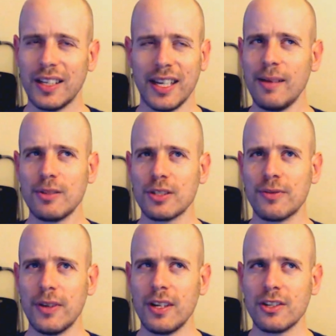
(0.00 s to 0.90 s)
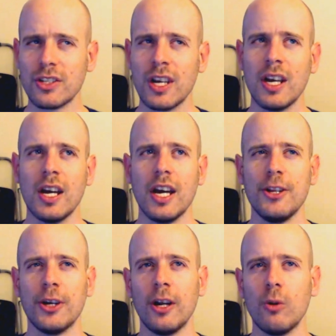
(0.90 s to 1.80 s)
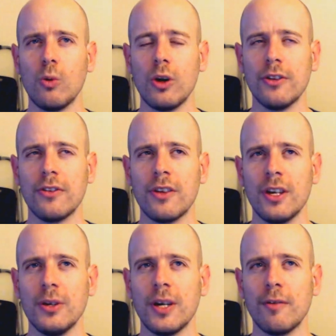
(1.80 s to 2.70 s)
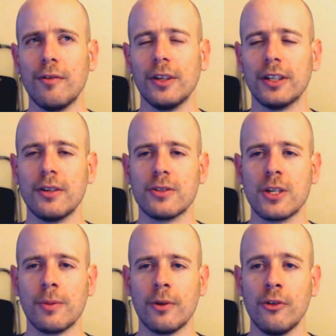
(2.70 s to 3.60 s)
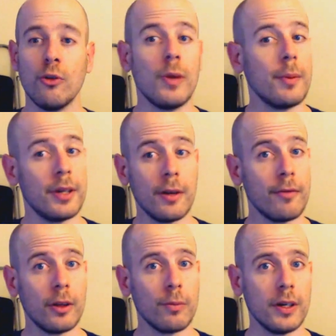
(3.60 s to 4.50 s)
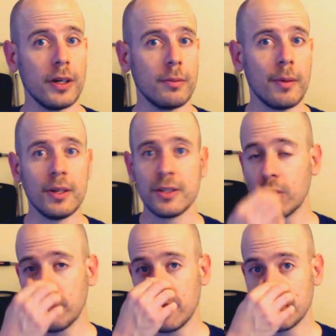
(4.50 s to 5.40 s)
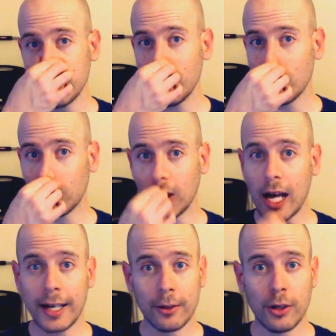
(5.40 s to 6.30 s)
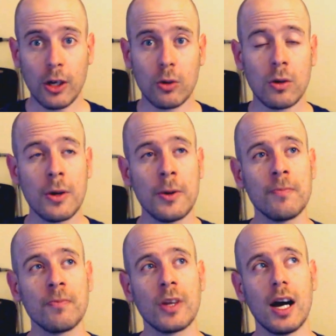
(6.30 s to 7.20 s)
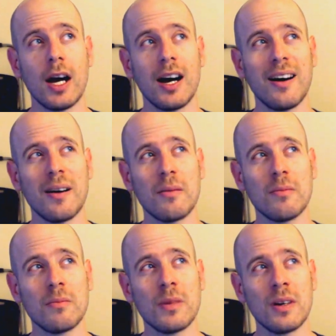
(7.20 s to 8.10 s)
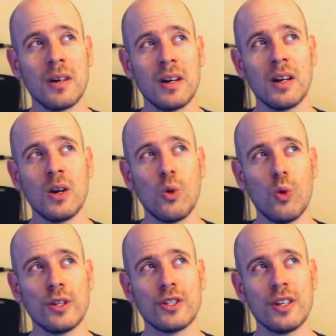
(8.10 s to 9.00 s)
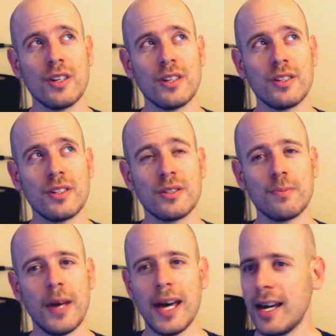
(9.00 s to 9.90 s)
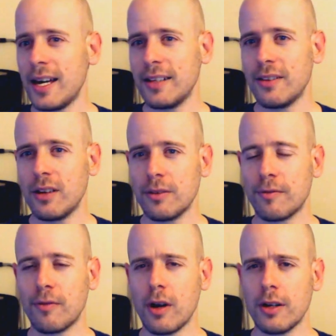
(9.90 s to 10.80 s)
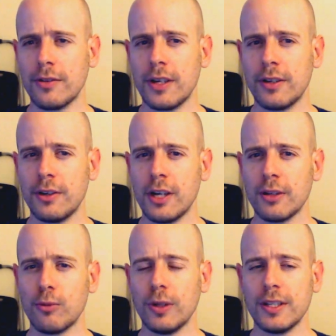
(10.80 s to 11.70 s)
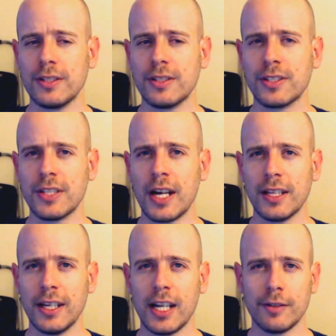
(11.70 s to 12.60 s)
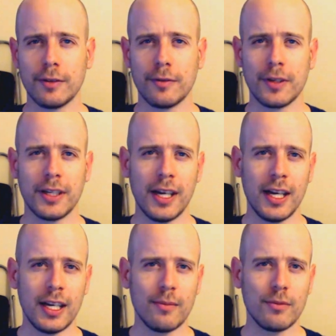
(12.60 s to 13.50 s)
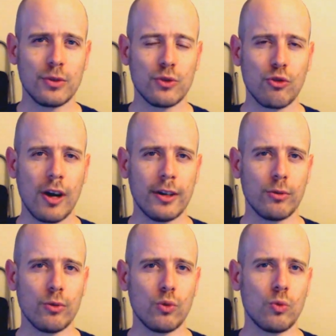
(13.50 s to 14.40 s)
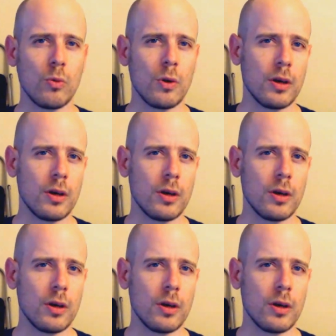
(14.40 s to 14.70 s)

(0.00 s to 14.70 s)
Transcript: The game just finished, and you kind of feel like there's chapter two. Maybe they're developing, maybe there's going to be a sequel. I don't know. Um, which is bad on the front that they're not really selling enough of a game to try to